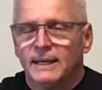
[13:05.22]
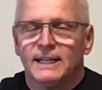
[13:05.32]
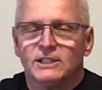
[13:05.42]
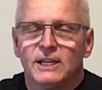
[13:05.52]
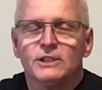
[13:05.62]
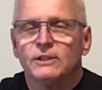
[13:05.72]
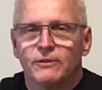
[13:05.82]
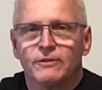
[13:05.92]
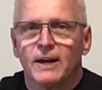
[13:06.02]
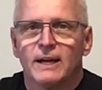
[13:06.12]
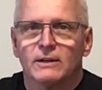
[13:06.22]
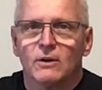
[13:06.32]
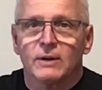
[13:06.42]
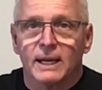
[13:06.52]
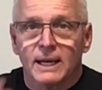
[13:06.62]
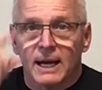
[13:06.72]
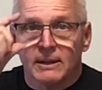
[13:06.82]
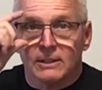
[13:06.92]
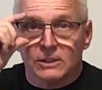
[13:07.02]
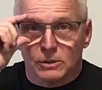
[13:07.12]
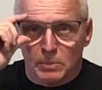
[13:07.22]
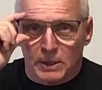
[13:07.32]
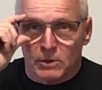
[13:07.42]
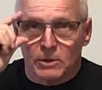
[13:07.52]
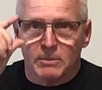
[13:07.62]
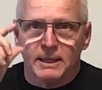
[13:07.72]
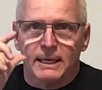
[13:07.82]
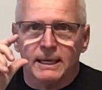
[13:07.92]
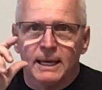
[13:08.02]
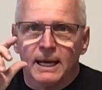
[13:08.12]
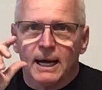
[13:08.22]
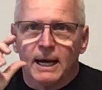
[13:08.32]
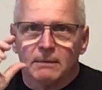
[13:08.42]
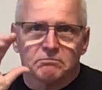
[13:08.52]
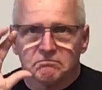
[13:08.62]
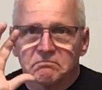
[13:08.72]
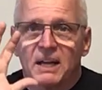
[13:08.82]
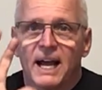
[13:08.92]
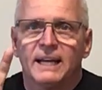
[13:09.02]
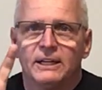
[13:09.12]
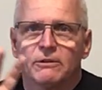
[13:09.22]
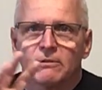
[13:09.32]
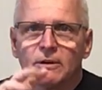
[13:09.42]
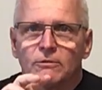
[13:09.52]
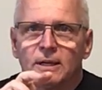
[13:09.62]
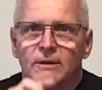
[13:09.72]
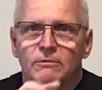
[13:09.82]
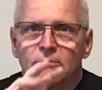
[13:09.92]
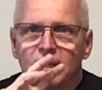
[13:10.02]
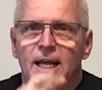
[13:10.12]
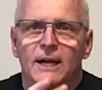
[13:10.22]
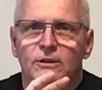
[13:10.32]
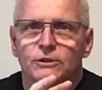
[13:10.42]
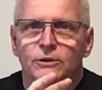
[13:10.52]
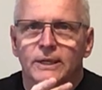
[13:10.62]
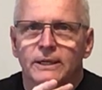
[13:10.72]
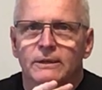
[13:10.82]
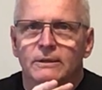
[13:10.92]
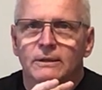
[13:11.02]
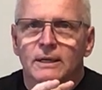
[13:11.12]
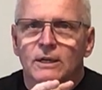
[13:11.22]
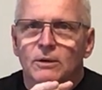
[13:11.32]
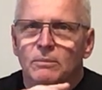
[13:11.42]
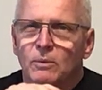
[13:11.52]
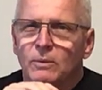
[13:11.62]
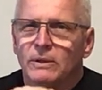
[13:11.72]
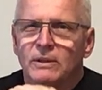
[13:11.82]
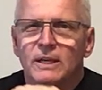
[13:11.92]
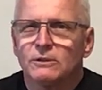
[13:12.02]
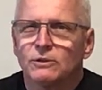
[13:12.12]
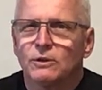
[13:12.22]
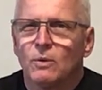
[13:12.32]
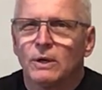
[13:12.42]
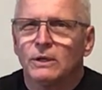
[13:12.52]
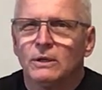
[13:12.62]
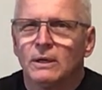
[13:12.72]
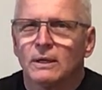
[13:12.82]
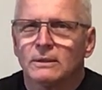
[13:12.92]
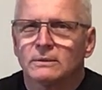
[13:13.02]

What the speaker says: It's easy to find, okay, God, this is bigger than me. I need to rely on you here. But when things are going good,